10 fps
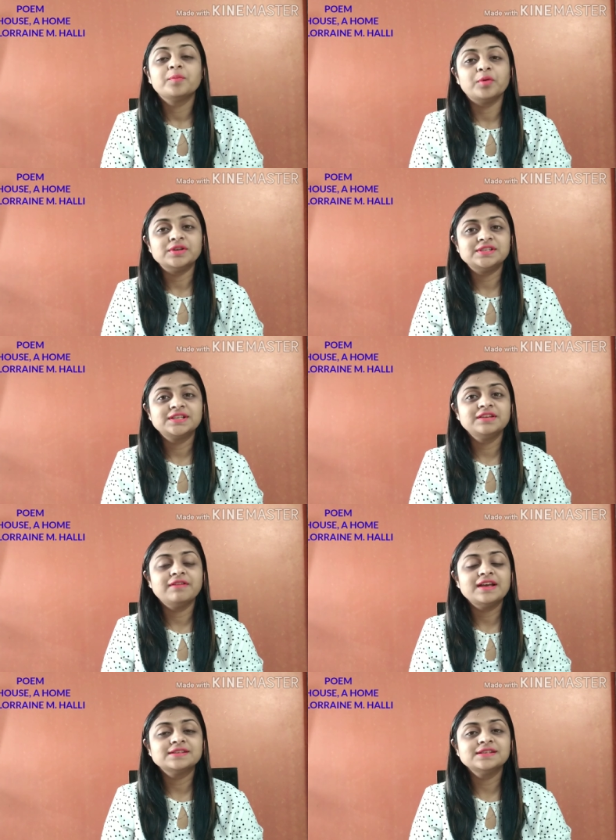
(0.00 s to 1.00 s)
Poetic
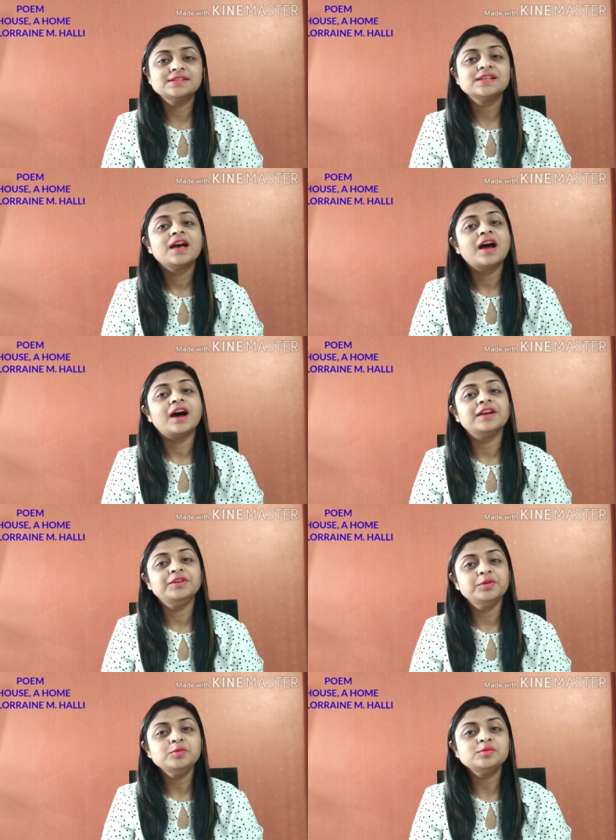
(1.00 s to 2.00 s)
devices are
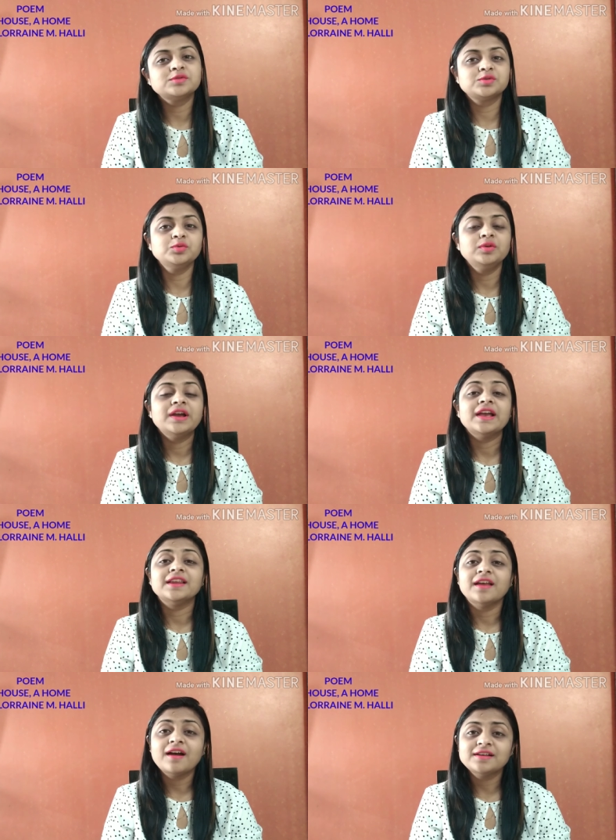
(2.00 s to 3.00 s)
used to
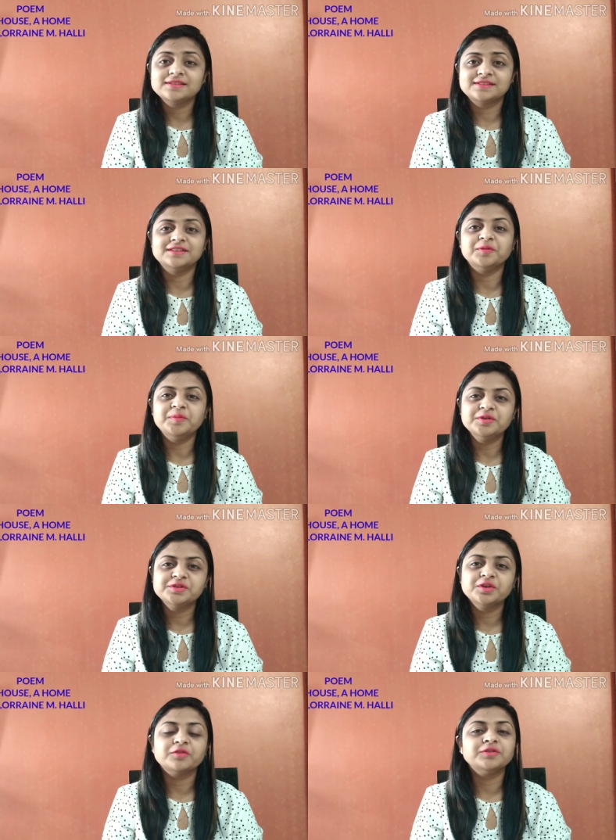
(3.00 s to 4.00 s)
enhance the
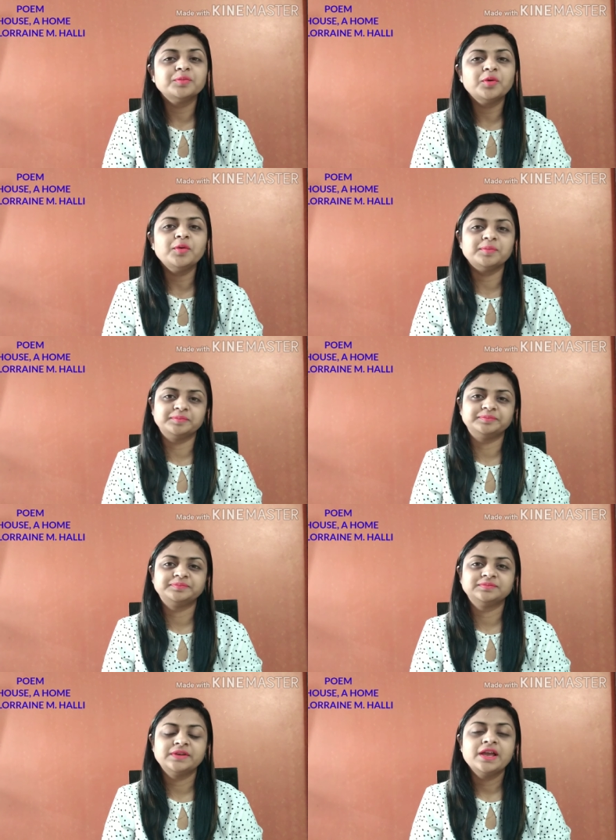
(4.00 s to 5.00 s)
beauty of the poem.
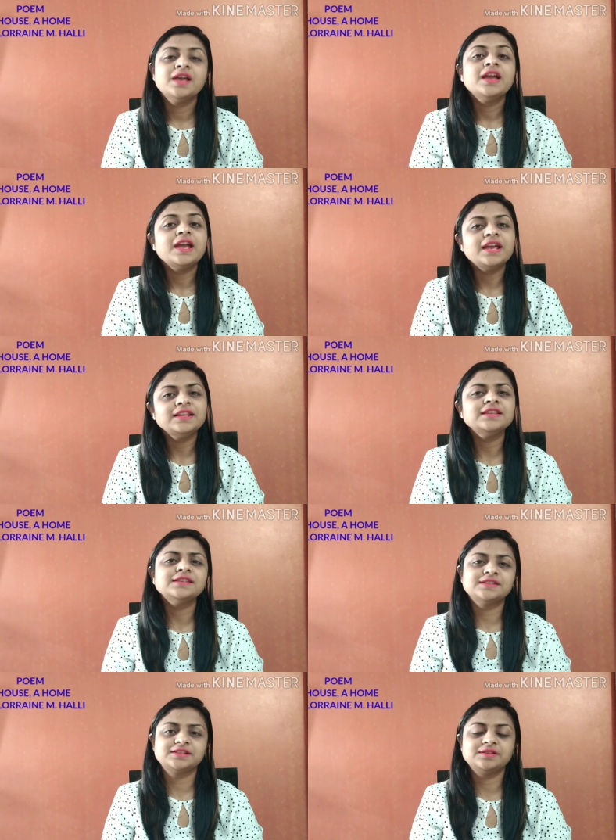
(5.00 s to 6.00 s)
In
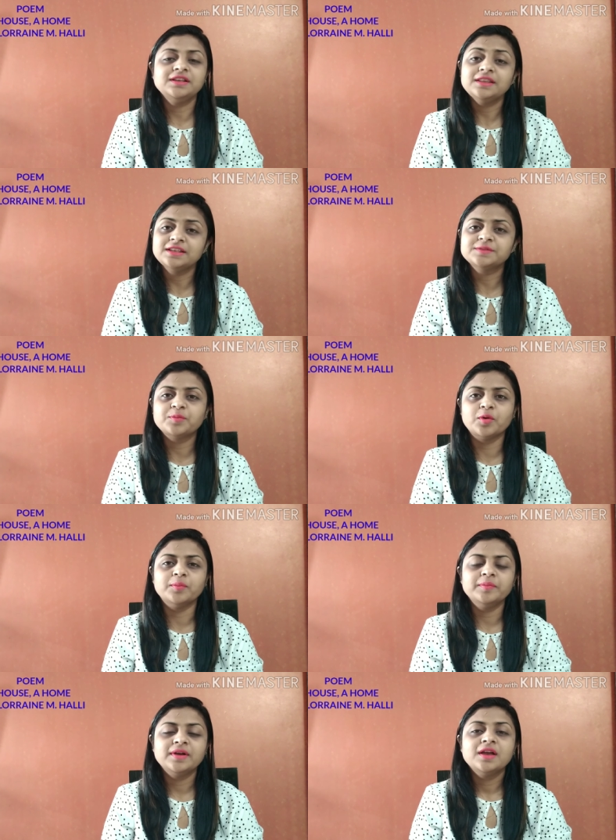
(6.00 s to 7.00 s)
this, in this
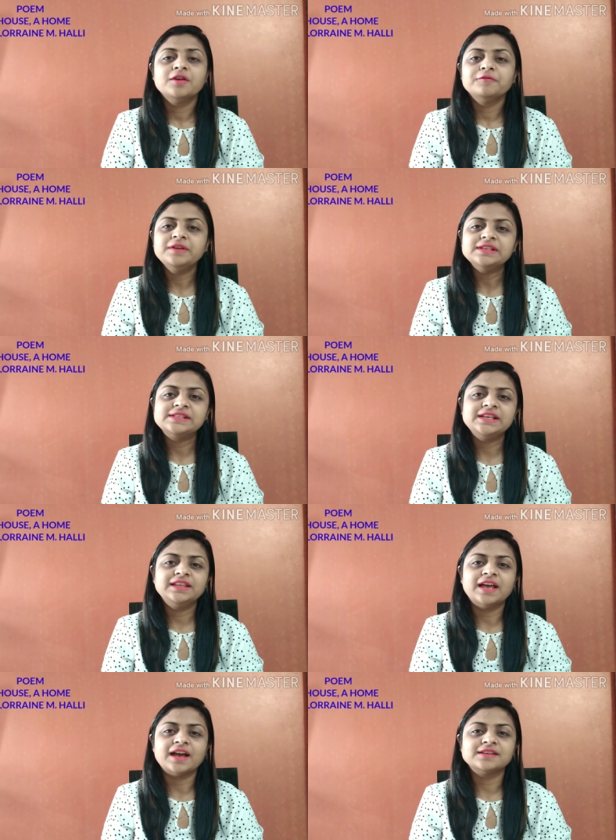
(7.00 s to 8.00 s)
poem, we see
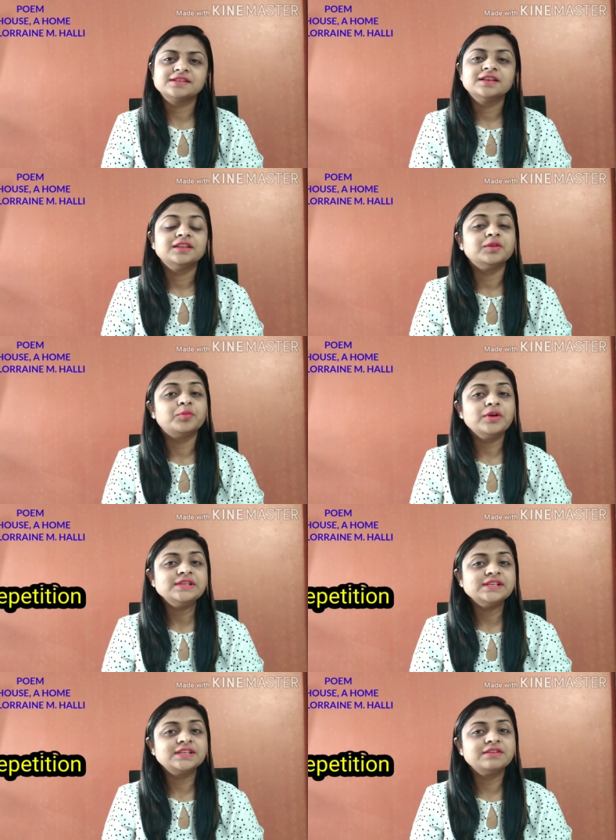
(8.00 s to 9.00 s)
that the
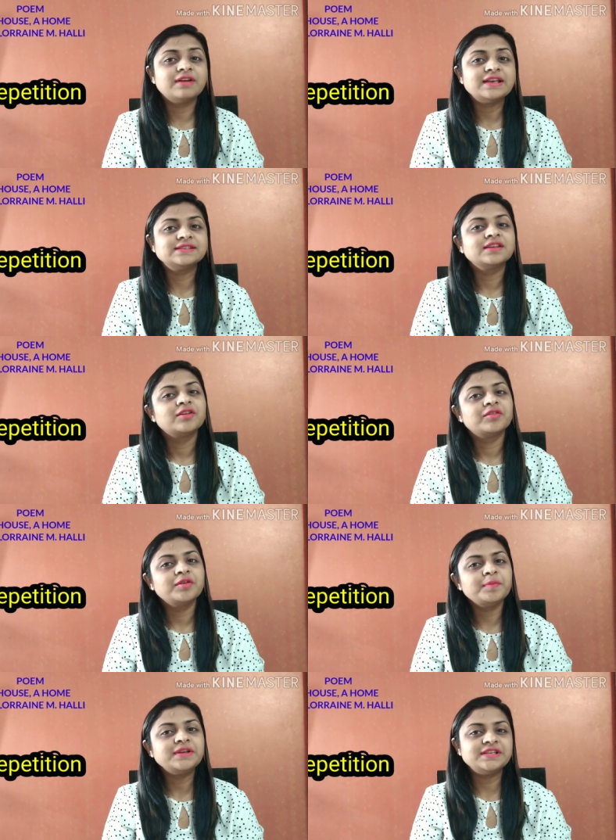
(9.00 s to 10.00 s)
poetic device
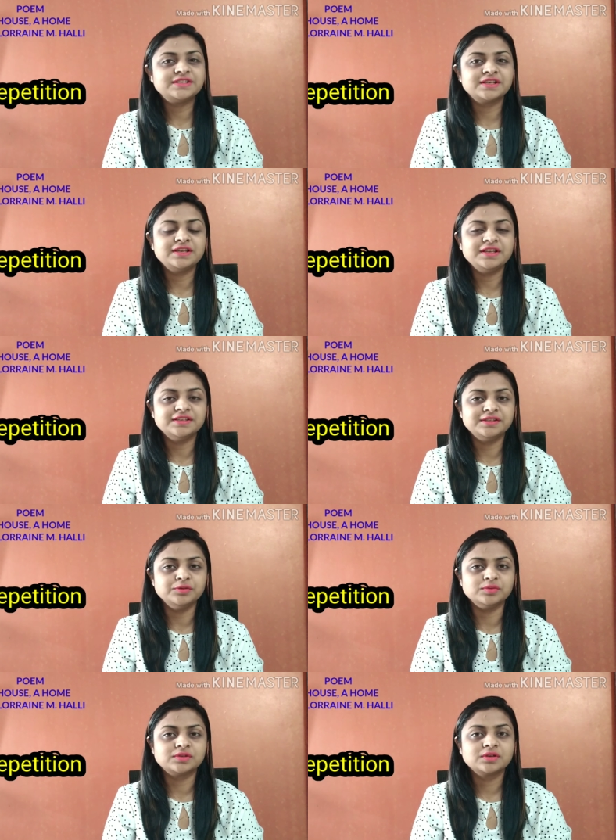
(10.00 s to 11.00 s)
repetition is
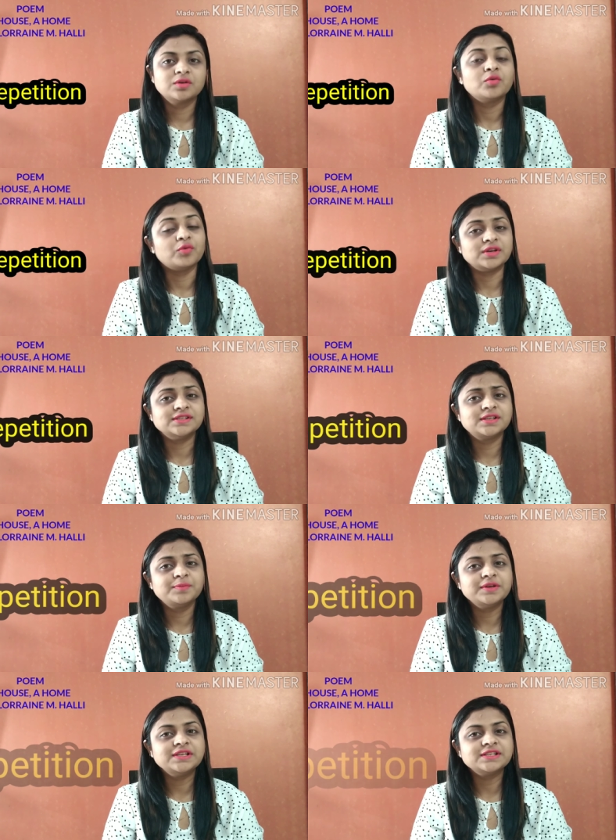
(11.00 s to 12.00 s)
used. What is
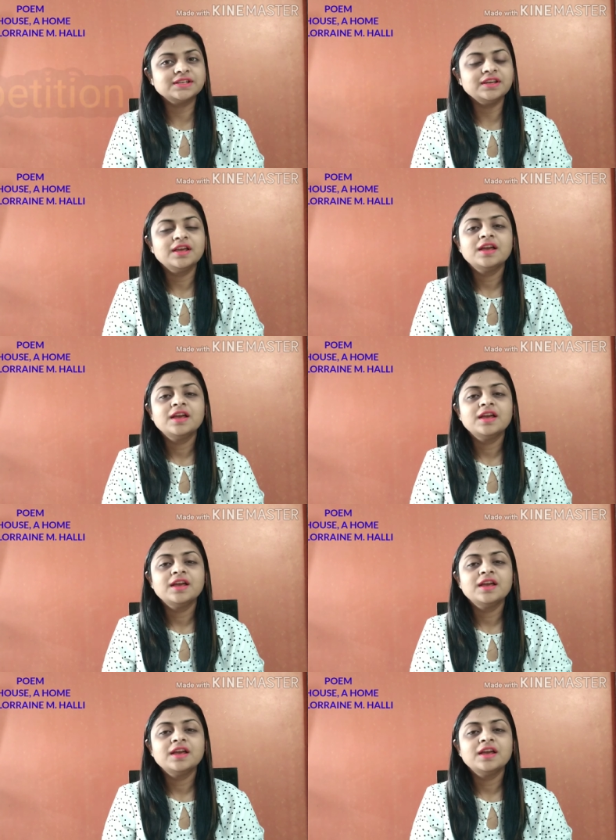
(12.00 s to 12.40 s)
repetition?